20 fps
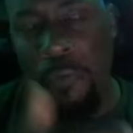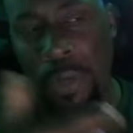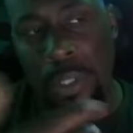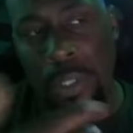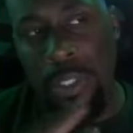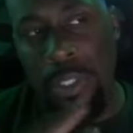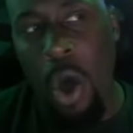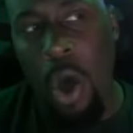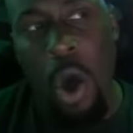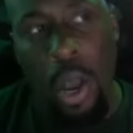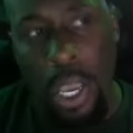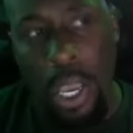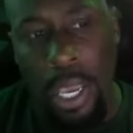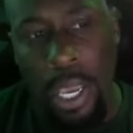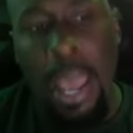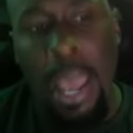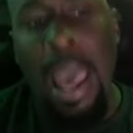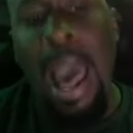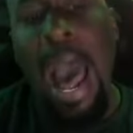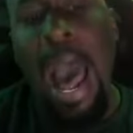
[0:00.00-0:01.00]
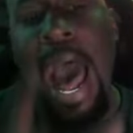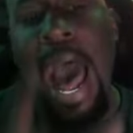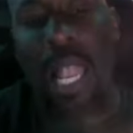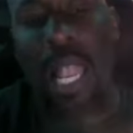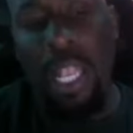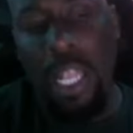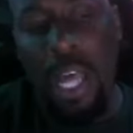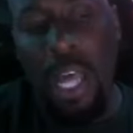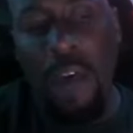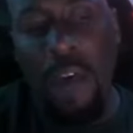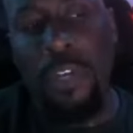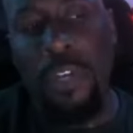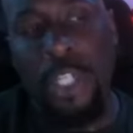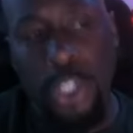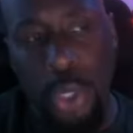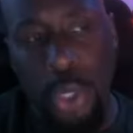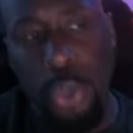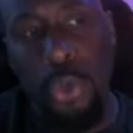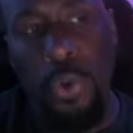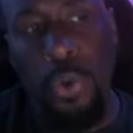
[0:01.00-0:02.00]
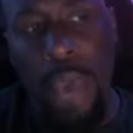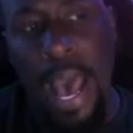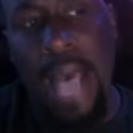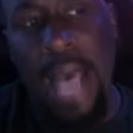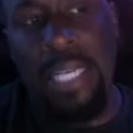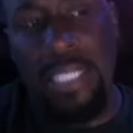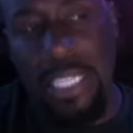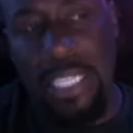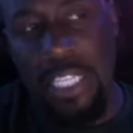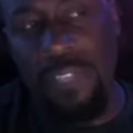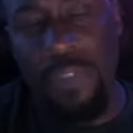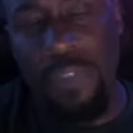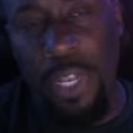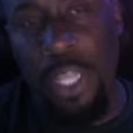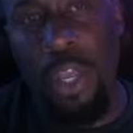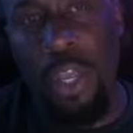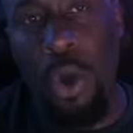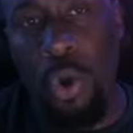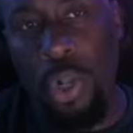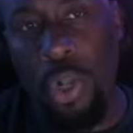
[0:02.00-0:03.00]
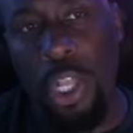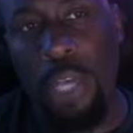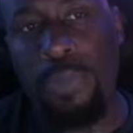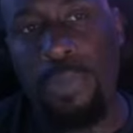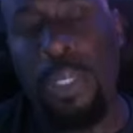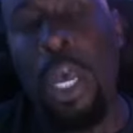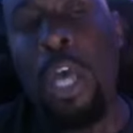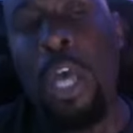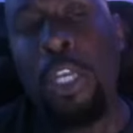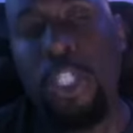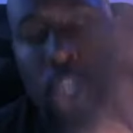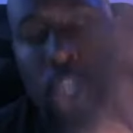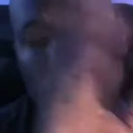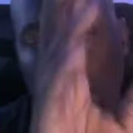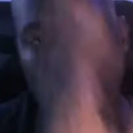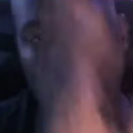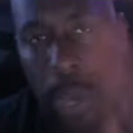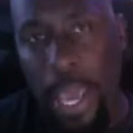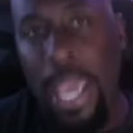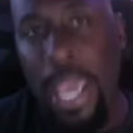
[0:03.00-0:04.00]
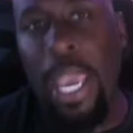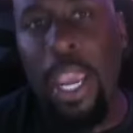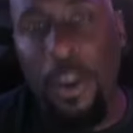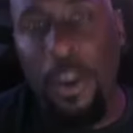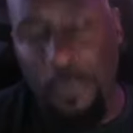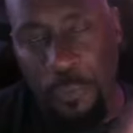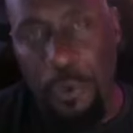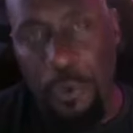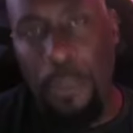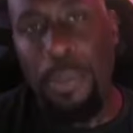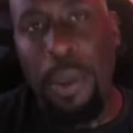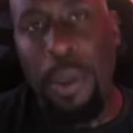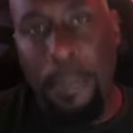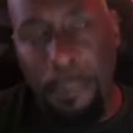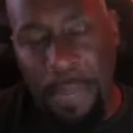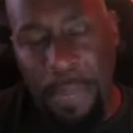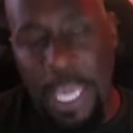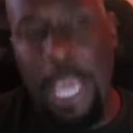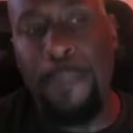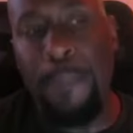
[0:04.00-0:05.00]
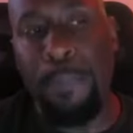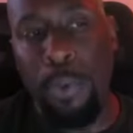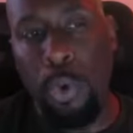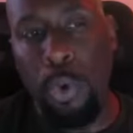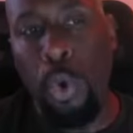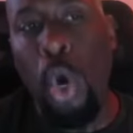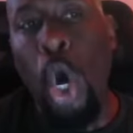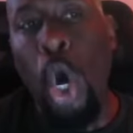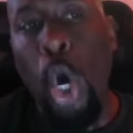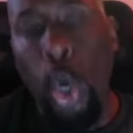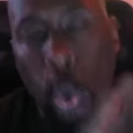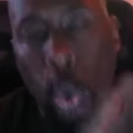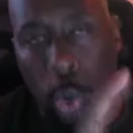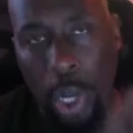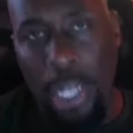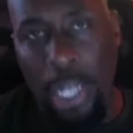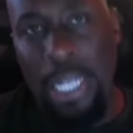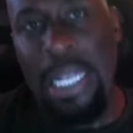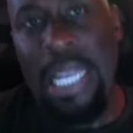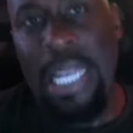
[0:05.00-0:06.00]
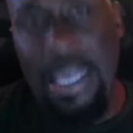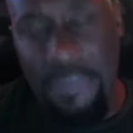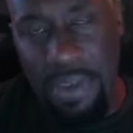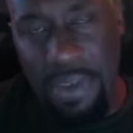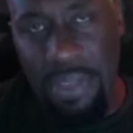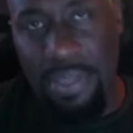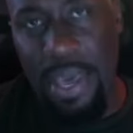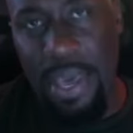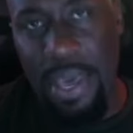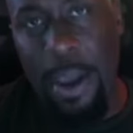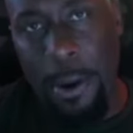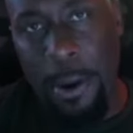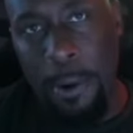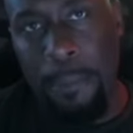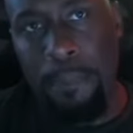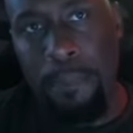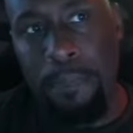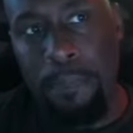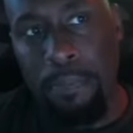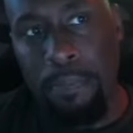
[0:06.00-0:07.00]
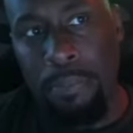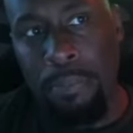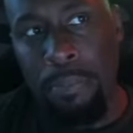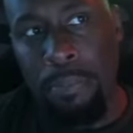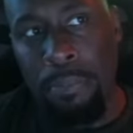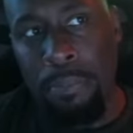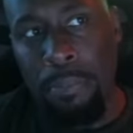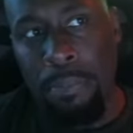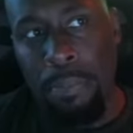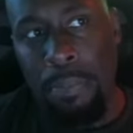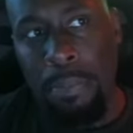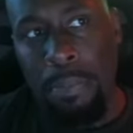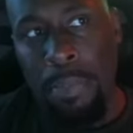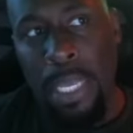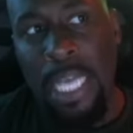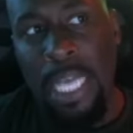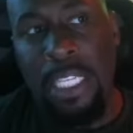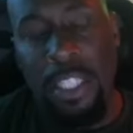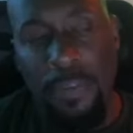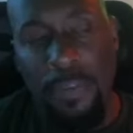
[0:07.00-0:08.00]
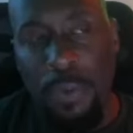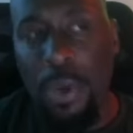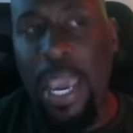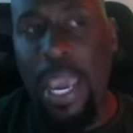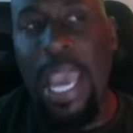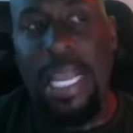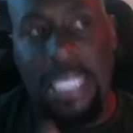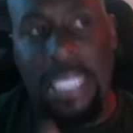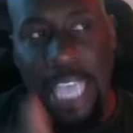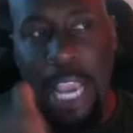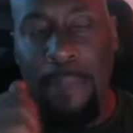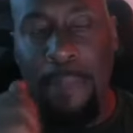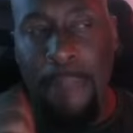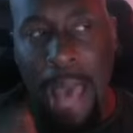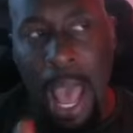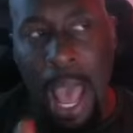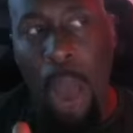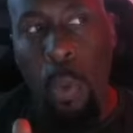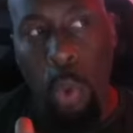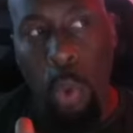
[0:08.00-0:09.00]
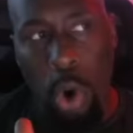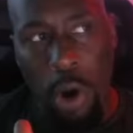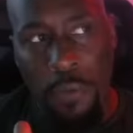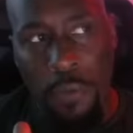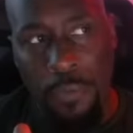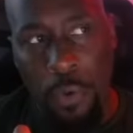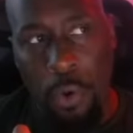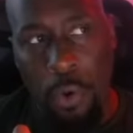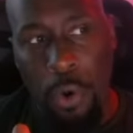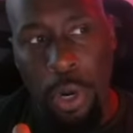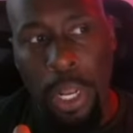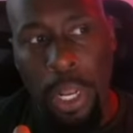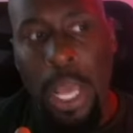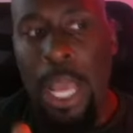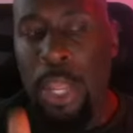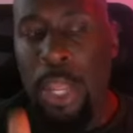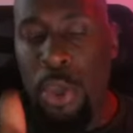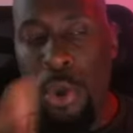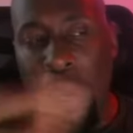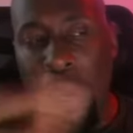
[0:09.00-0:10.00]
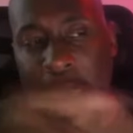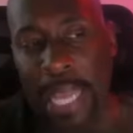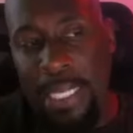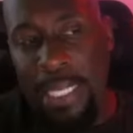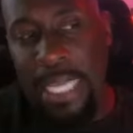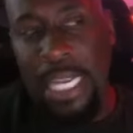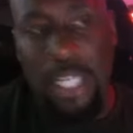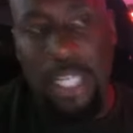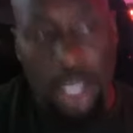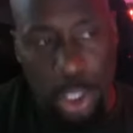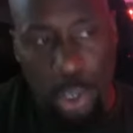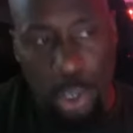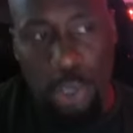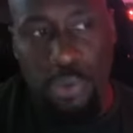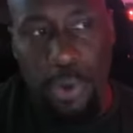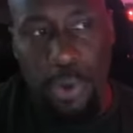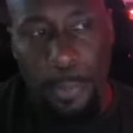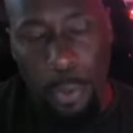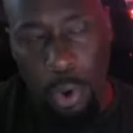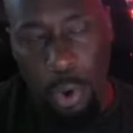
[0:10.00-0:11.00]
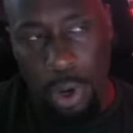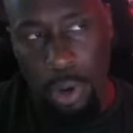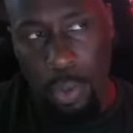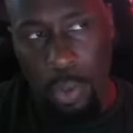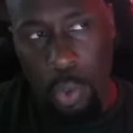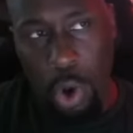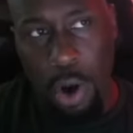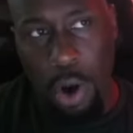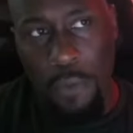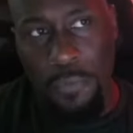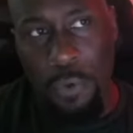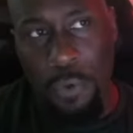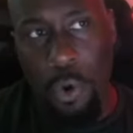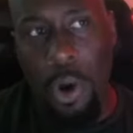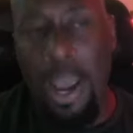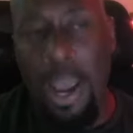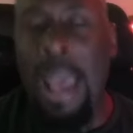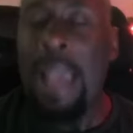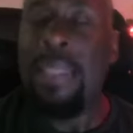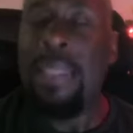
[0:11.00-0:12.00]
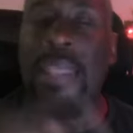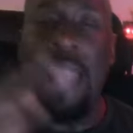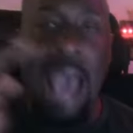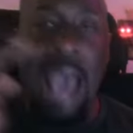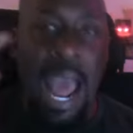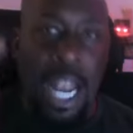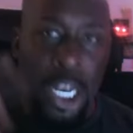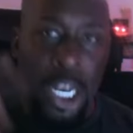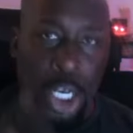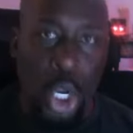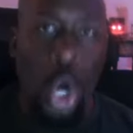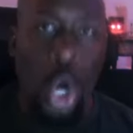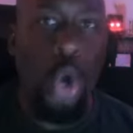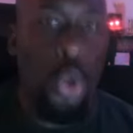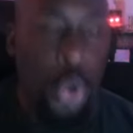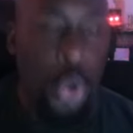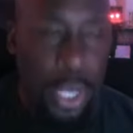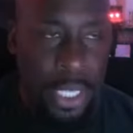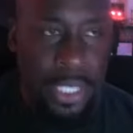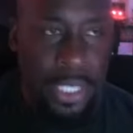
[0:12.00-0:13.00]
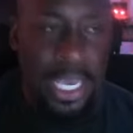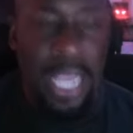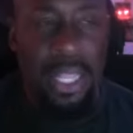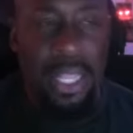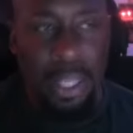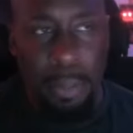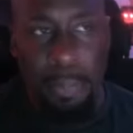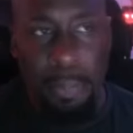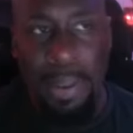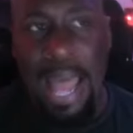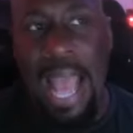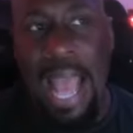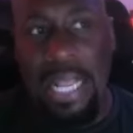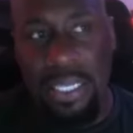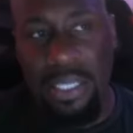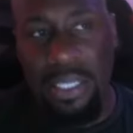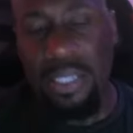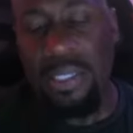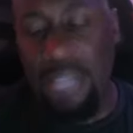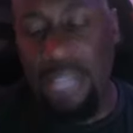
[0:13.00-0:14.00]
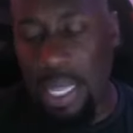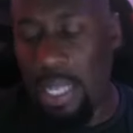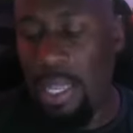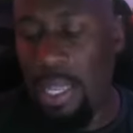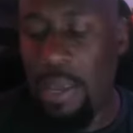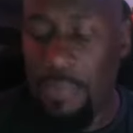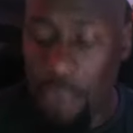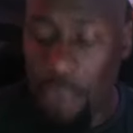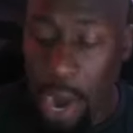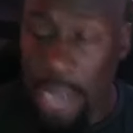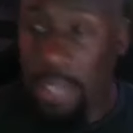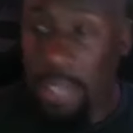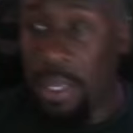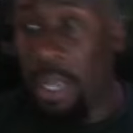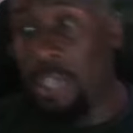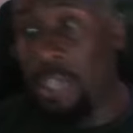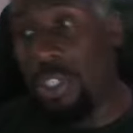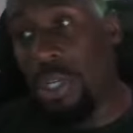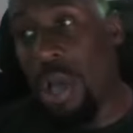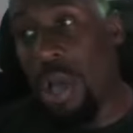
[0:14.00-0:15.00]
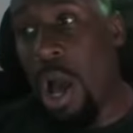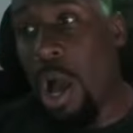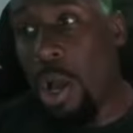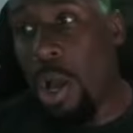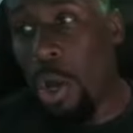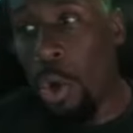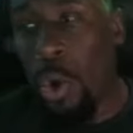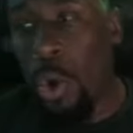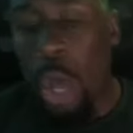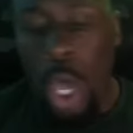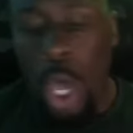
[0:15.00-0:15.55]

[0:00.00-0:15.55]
and talking, I love to show you guys these video clips so you hear from the people who are living there. Because if you can't take my word for it, you can't take the news reporter word for it, then I know you can take the black citizens that live right there in Chicago,